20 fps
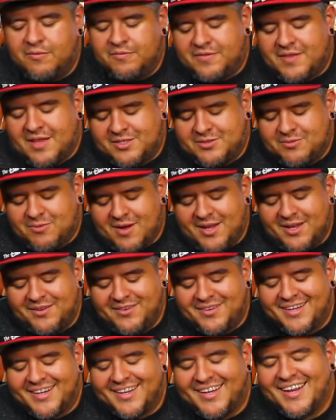know if that's why
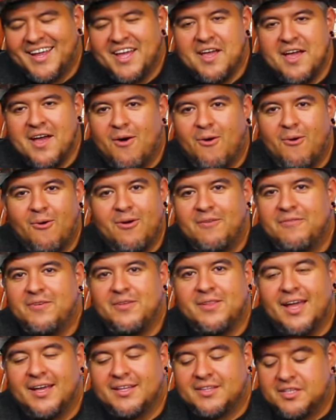you did it. Or
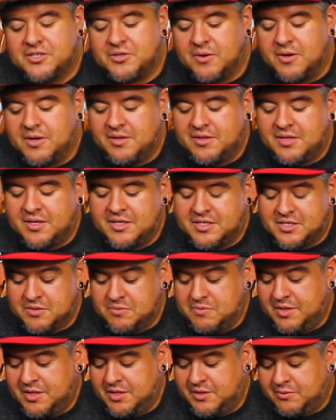if you like the toy, you think this is
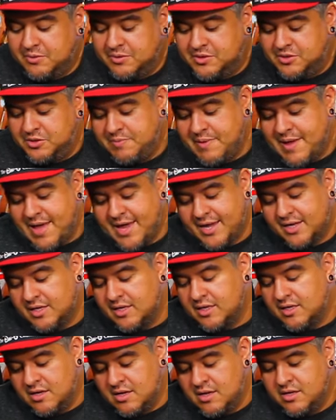a really cool 2-pack,
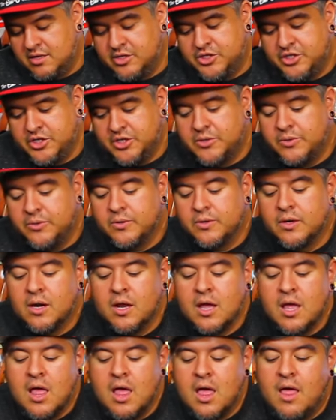
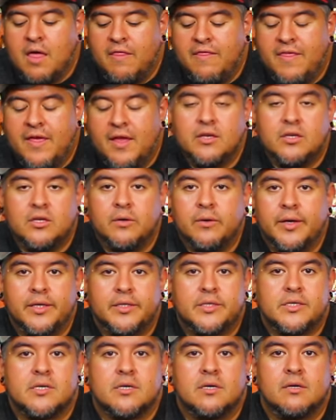Shakur, then do
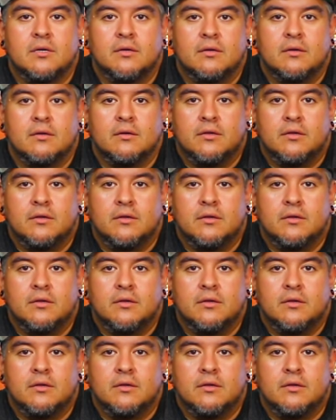it.